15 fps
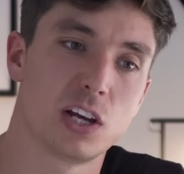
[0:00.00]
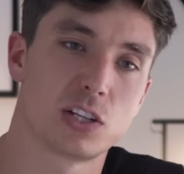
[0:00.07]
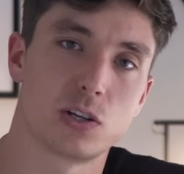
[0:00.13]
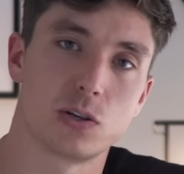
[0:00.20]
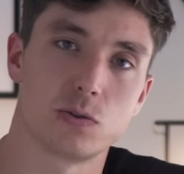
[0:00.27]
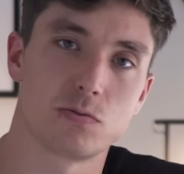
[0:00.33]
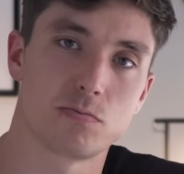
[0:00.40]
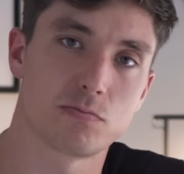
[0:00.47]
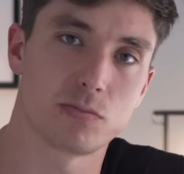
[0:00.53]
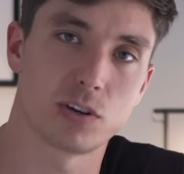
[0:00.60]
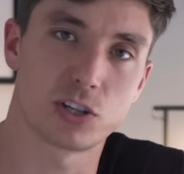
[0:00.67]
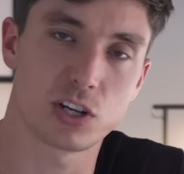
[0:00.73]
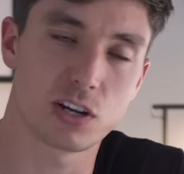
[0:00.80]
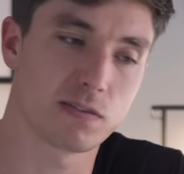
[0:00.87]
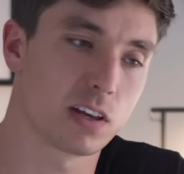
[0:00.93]
to
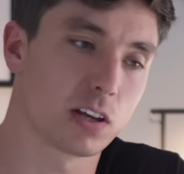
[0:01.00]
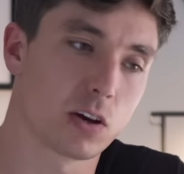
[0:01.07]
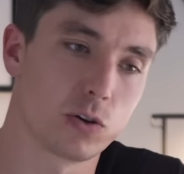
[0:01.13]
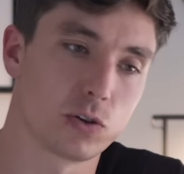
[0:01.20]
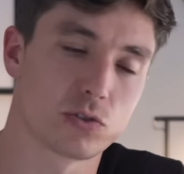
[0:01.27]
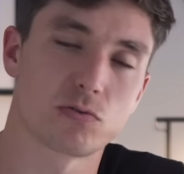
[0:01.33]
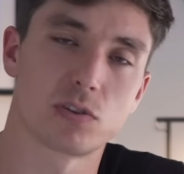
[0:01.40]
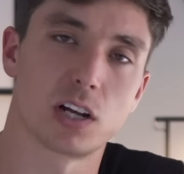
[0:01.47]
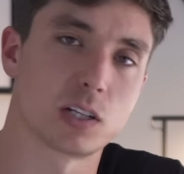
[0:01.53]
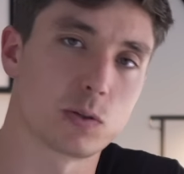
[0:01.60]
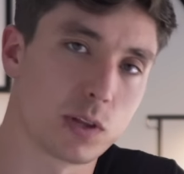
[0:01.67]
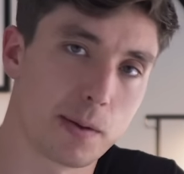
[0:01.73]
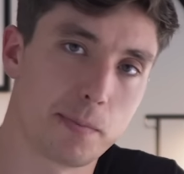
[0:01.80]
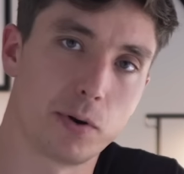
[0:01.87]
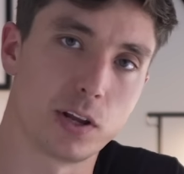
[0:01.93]
achieve their goals, realize
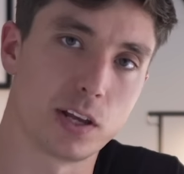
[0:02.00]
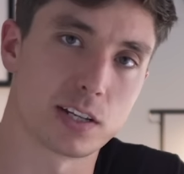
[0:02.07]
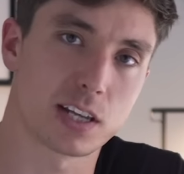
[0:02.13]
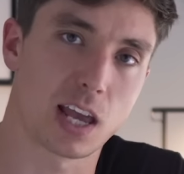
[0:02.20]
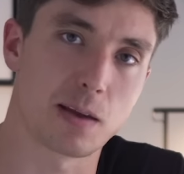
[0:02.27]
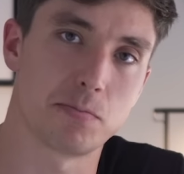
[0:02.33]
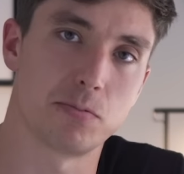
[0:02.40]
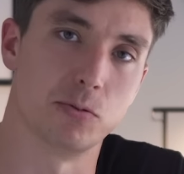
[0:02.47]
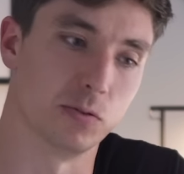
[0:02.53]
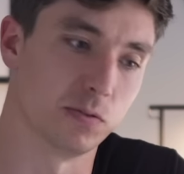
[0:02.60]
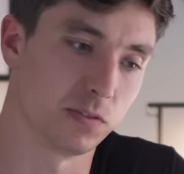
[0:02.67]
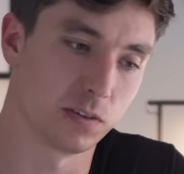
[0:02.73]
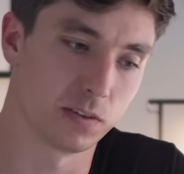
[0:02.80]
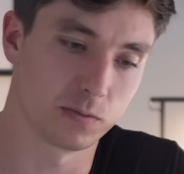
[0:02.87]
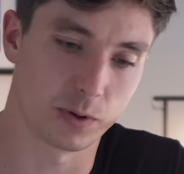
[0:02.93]
what their body is capable of,